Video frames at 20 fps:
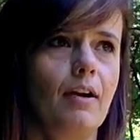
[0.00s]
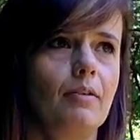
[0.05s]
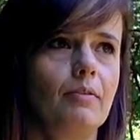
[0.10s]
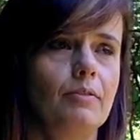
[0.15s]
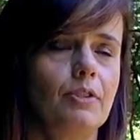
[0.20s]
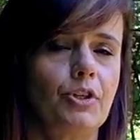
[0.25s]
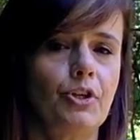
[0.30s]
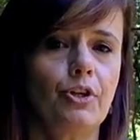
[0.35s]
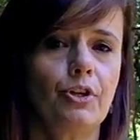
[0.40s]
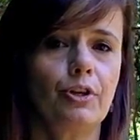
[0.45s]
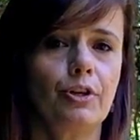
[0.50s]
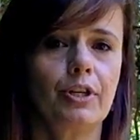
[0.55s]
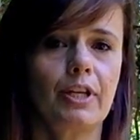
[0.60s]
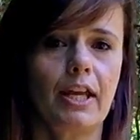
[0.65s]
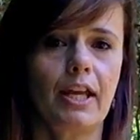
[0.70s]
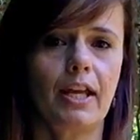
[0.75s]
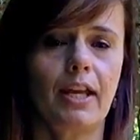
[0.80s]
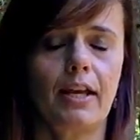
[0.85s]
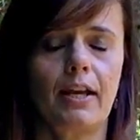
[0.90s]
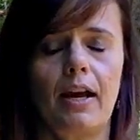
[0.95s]

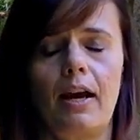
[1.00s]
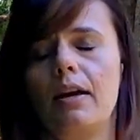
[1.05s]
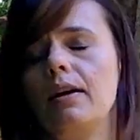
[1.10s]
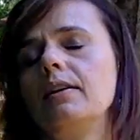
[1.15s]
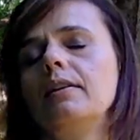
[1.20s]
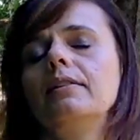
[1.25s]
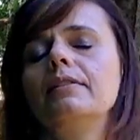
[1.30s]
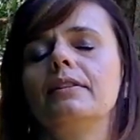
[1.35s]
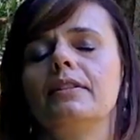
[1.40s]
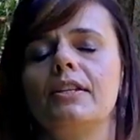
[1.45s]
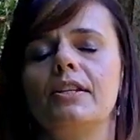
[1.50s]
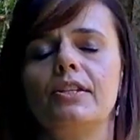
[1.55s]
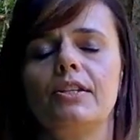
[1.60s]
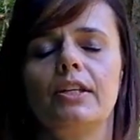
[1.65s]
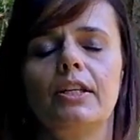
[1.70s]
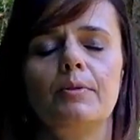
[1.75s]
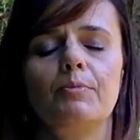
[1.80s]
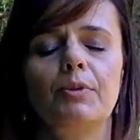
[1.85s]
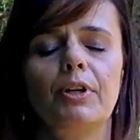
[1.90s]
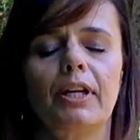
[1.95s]
yearning. This is going
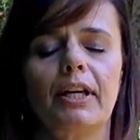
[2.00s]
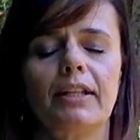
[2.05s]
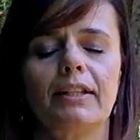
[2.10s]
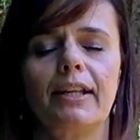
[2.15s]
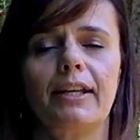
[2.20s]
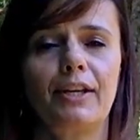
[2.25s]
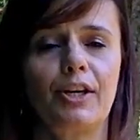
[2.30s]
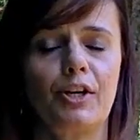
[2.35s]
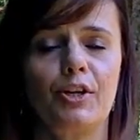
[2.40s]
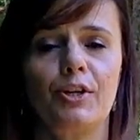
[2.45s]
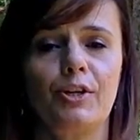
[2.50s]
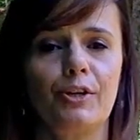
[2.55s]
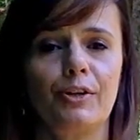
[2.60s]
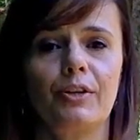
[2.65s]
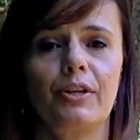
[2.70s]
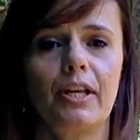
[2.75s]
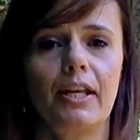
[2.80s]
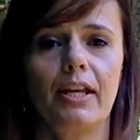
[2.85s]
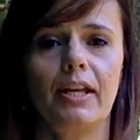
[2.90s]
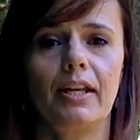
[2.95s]
to bring in like a
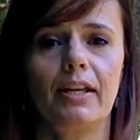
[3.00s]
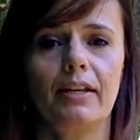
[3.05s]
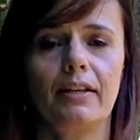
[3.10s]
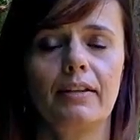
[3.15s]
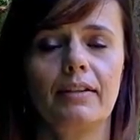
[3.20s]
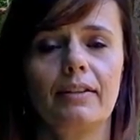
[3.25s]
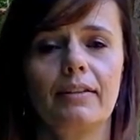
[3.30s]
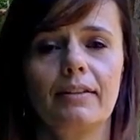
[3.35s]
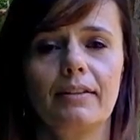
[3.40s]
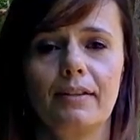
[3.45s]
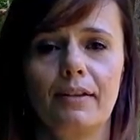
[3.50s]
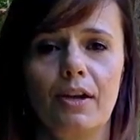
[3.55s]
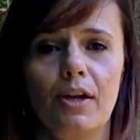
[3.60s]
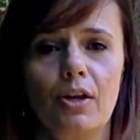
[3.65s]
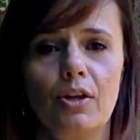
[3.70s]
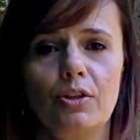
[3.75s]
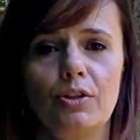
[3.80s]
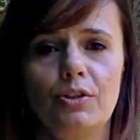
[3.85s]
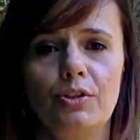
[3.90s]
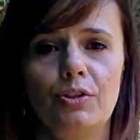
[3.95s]
yearning
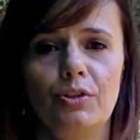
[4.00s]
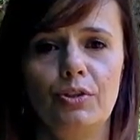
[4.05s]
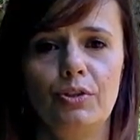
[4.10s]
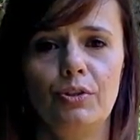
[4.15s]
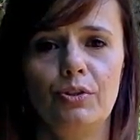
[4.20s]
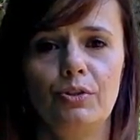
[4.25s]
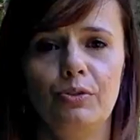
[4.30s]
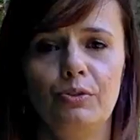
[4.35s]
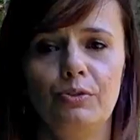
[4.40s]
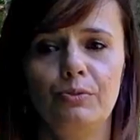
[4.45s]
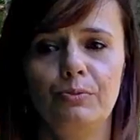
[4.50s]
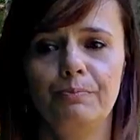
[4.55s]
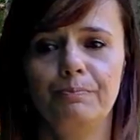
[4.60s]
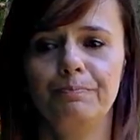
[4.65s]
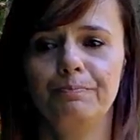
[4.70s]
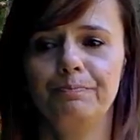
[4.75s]
to